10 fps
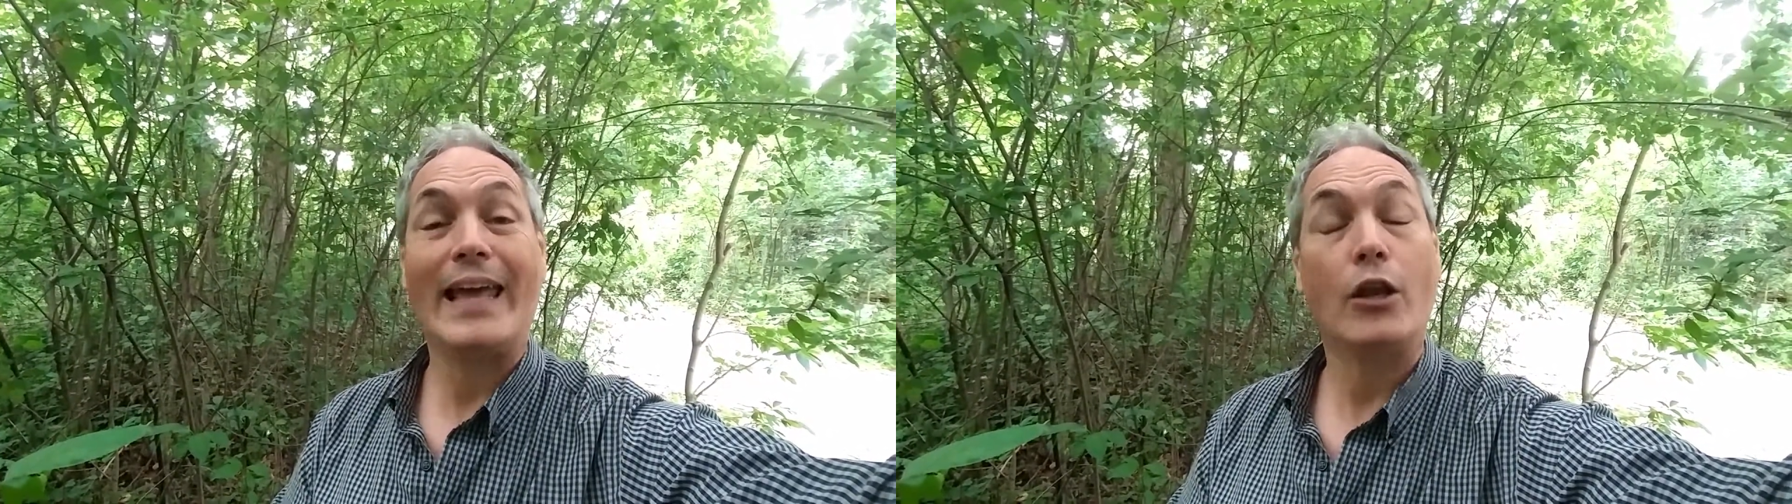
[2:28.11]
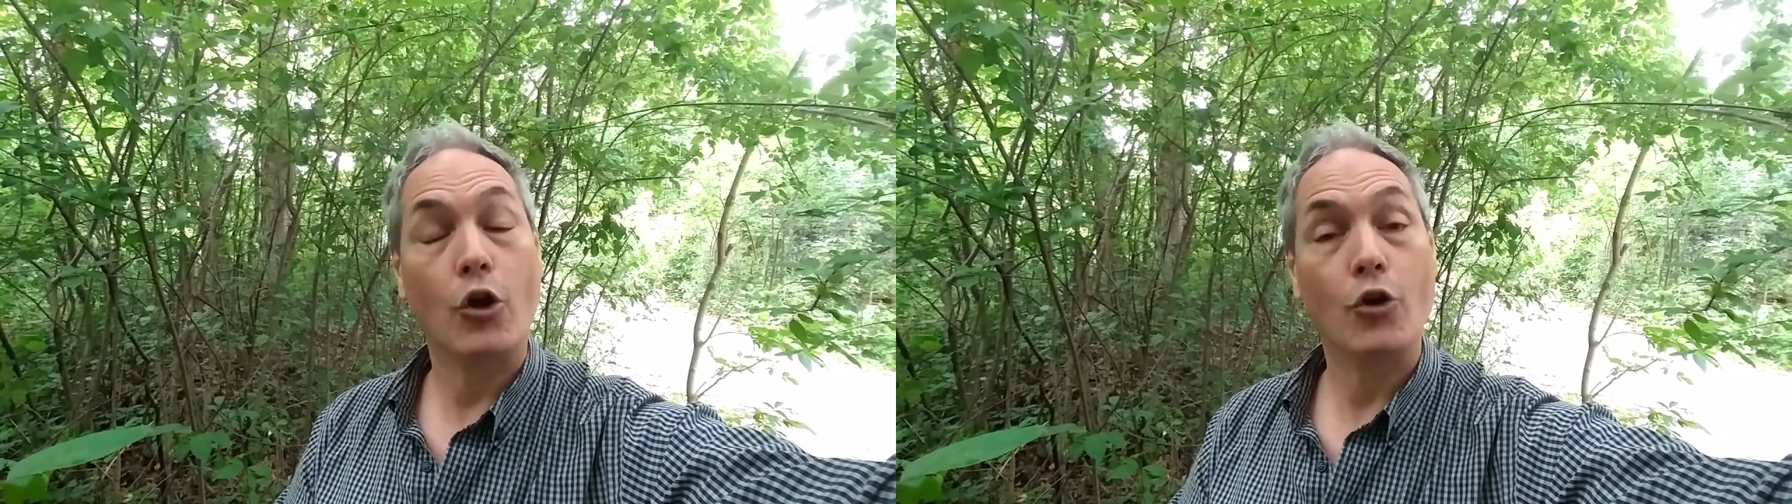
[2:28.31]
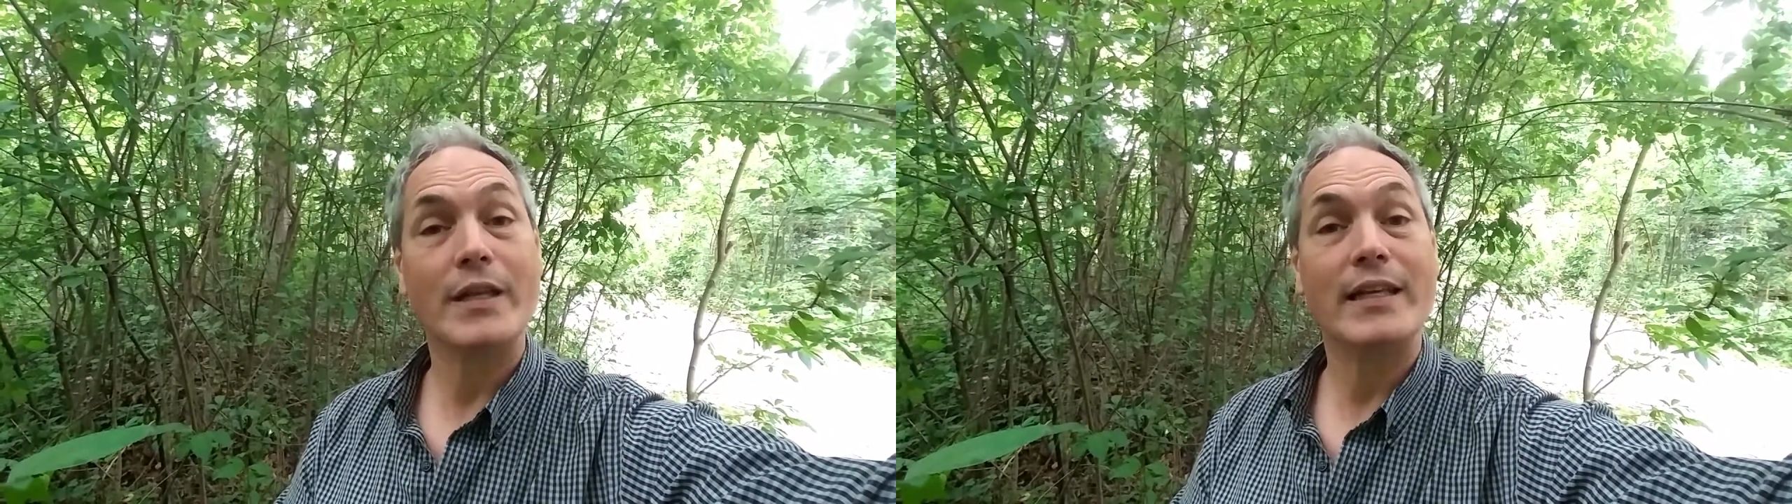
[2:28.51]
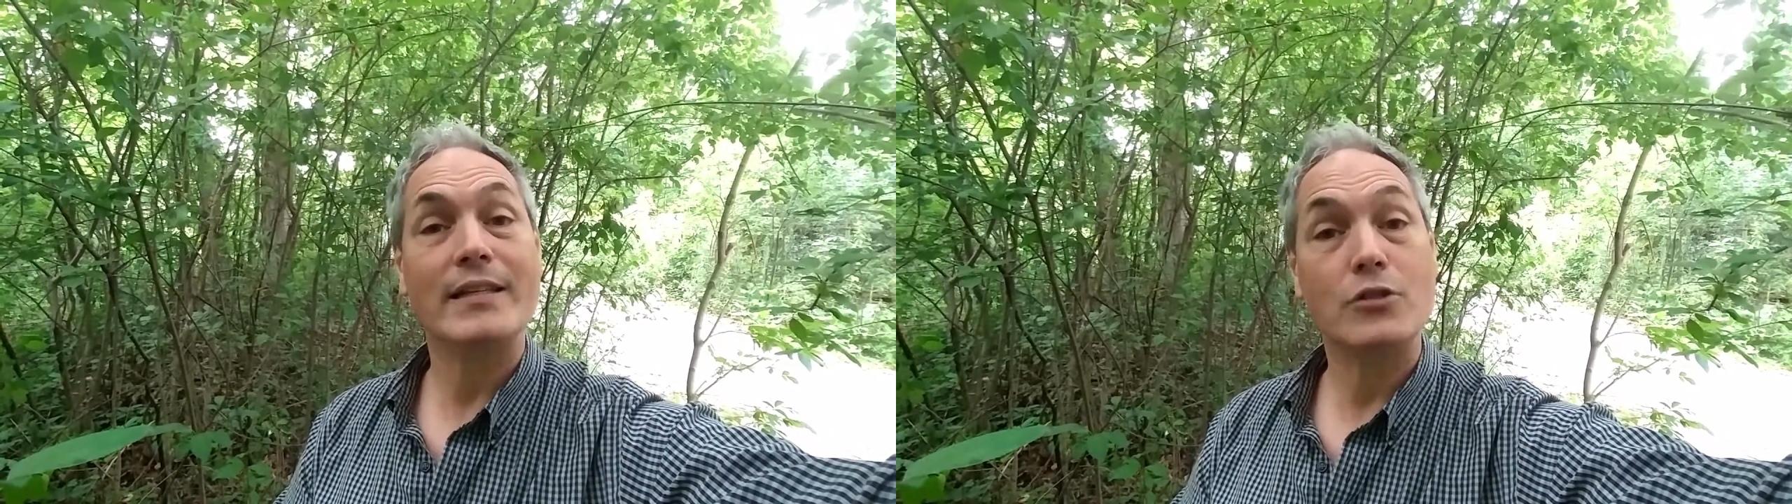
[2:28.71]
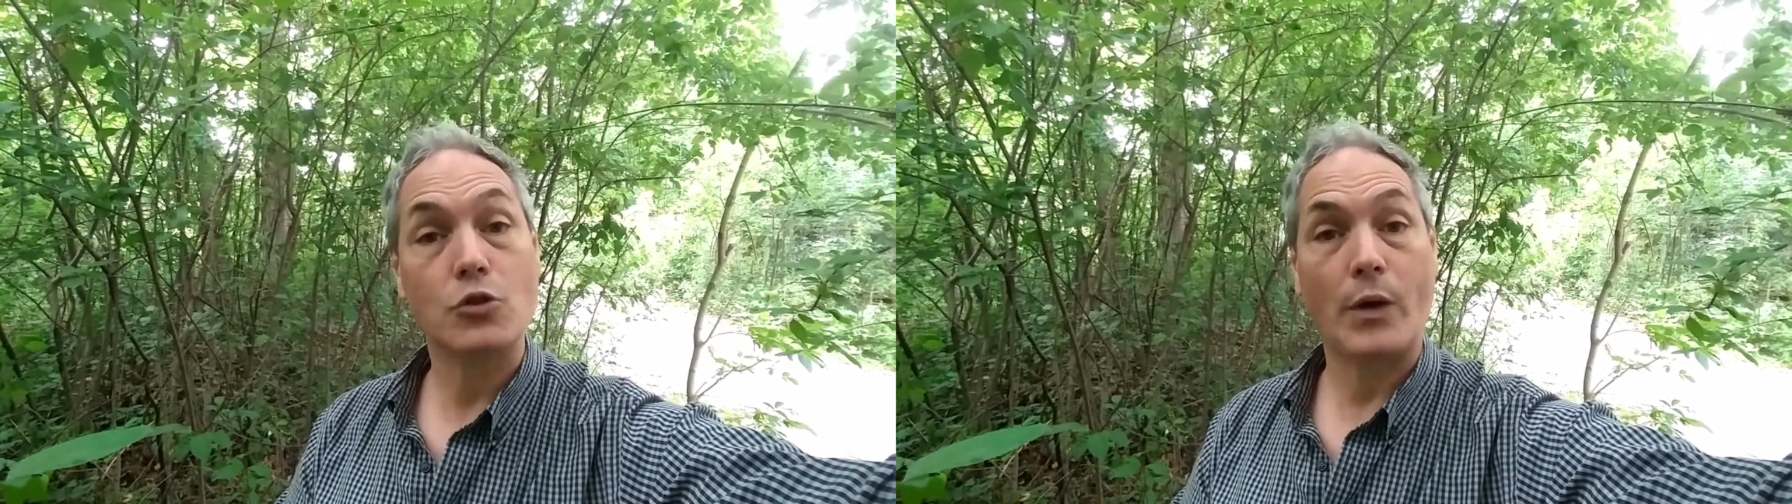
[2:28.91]
and learning is
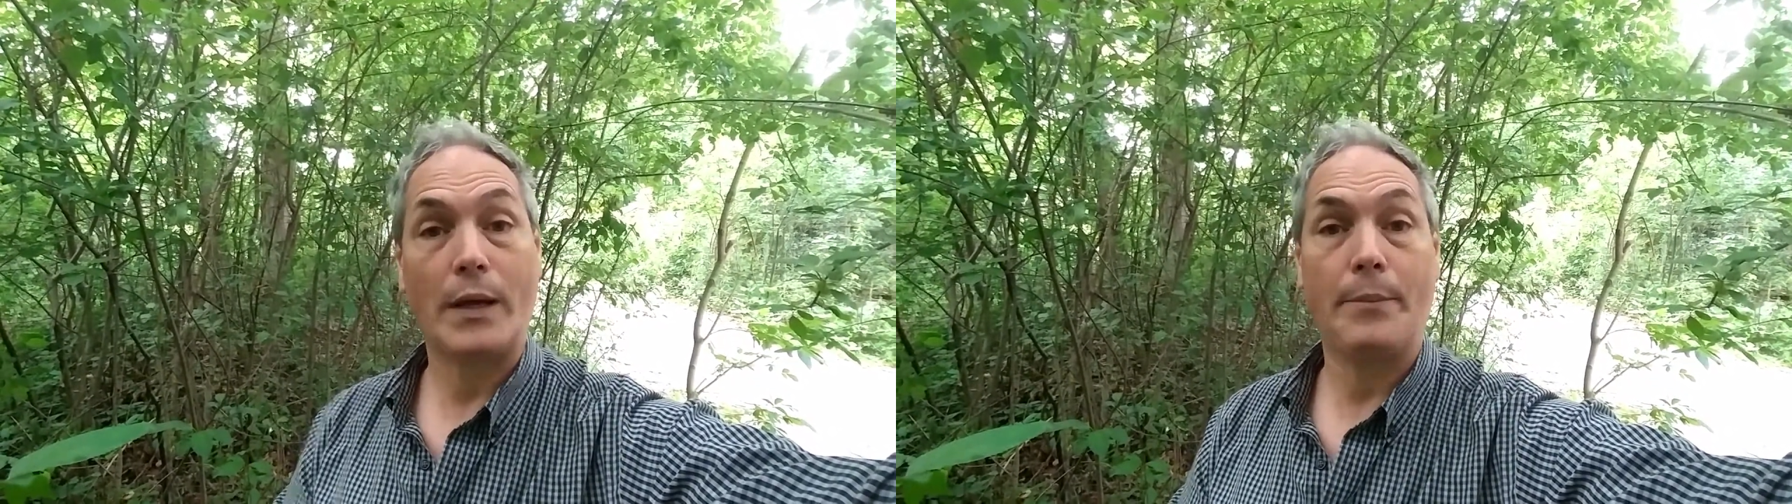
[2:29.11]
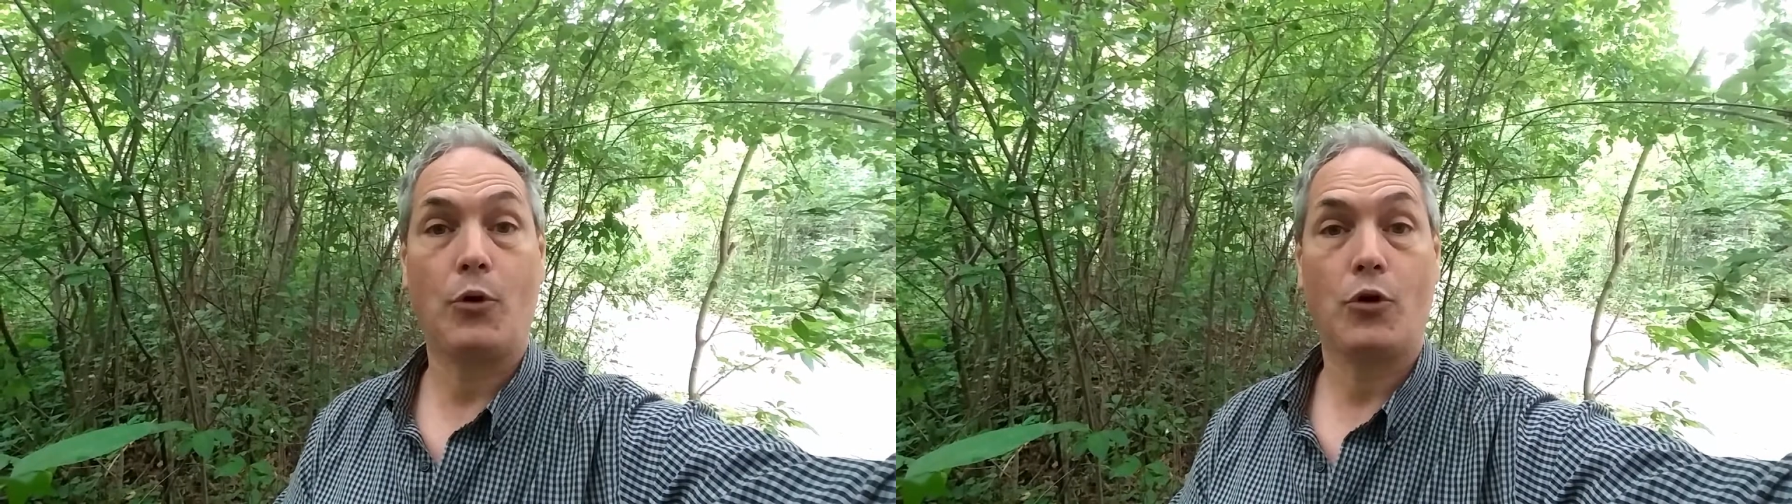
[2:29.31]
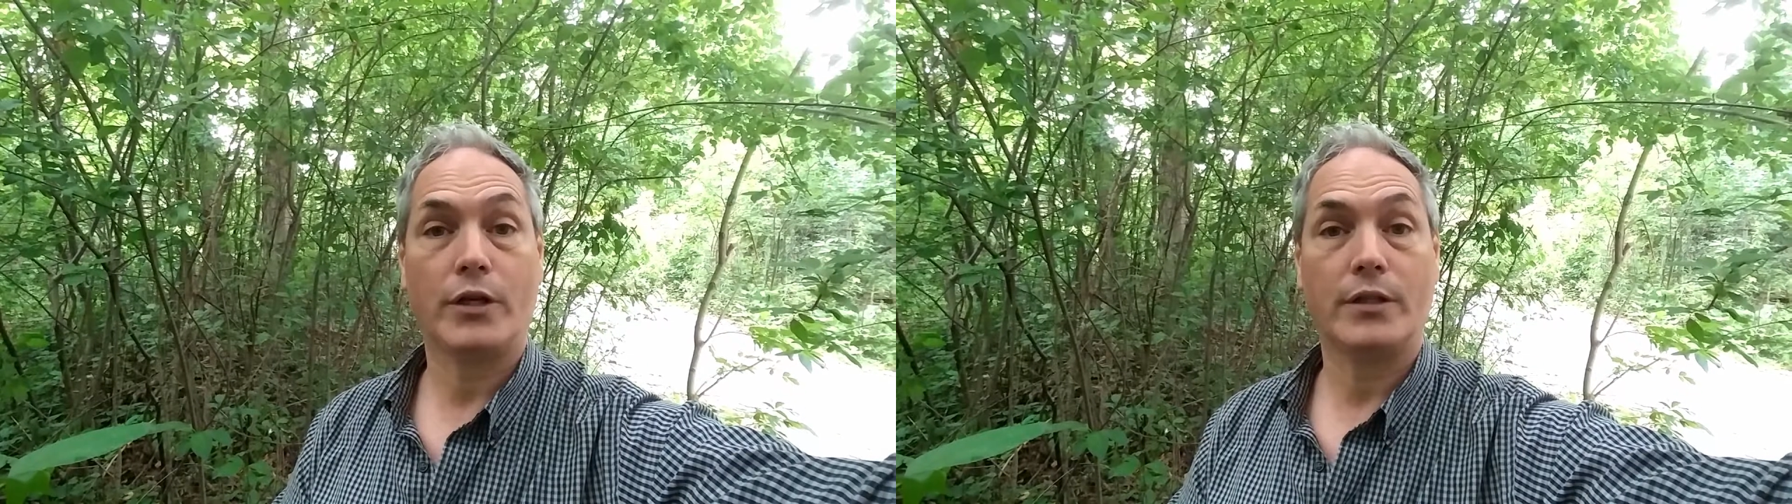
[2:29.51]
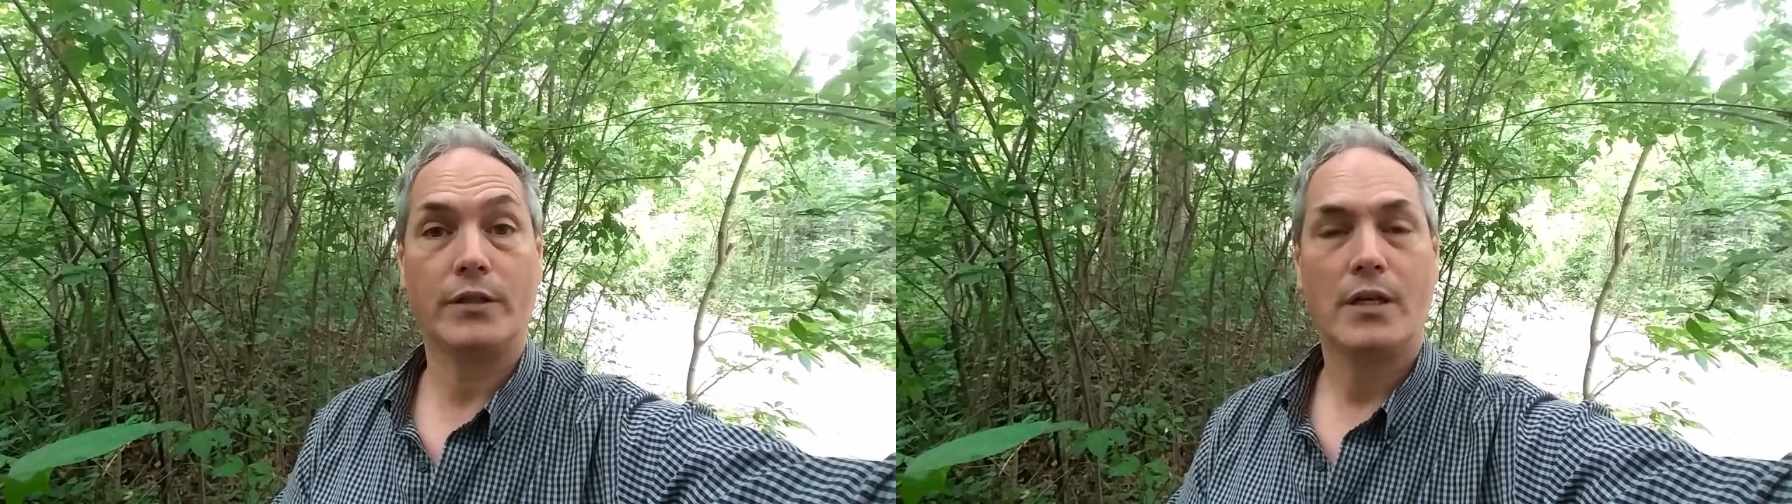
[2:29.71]
so important.